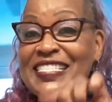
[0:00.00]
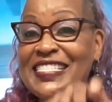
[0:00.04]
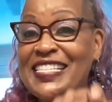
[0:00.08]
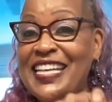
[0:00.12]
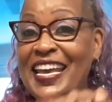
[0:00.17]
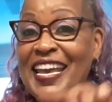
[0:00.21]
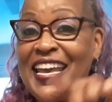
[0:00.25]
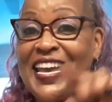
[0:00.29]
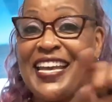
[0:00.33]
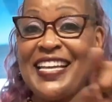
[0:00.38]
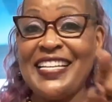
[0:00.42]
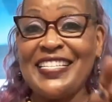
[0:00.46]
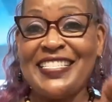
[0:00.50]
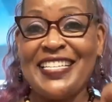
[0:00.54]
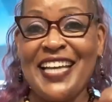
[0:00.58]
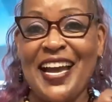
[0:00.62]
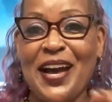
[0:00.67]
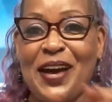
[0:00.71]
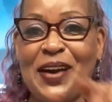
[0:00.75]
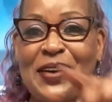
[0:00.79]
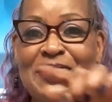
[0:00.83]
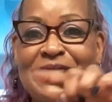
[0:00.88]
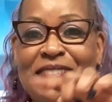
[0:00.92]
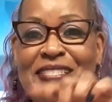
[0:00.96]
Ding
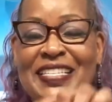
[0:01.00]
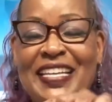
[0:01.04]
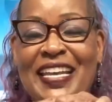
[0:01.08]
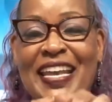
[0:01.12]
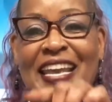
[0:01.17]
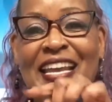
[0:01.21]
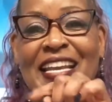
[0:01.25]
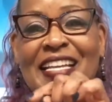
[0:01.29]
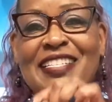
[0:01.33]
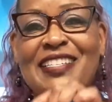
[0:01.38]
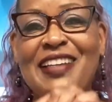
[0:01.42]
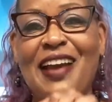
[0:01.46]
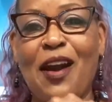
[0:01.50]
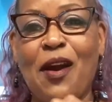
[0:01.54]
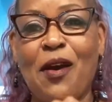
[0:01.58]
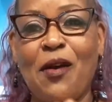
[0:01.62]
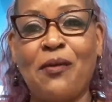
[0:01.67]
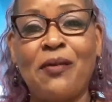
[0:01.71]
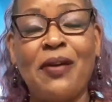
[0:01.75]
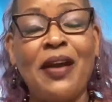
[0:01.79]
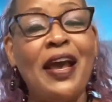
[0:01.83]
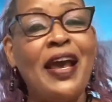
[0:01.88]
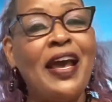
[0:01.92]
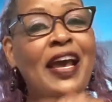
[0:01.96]
dong, ding
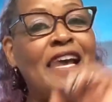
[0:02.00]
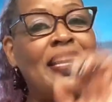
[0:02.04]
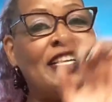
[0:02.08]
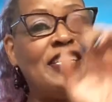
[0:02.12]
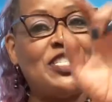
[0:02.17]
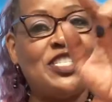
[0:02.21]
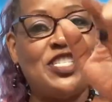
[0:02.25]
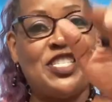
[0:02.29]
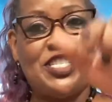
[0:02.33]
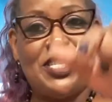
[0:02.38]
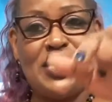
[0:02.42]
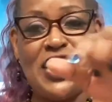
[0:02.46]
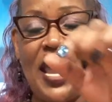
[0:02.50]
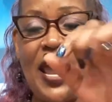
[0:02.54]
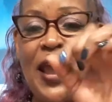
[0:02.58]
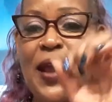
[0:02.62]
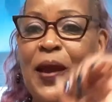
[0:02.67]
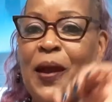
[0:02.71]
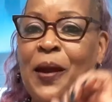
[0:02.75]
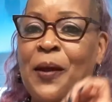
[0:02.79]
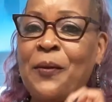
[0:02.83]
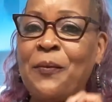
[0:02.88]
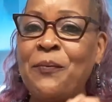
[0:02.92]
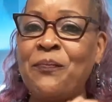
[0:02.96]
dong.
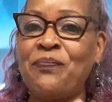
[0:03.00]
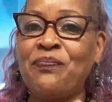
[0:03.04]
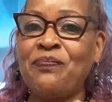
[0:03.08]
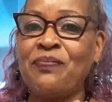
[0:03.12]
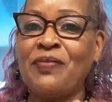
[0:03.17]
Share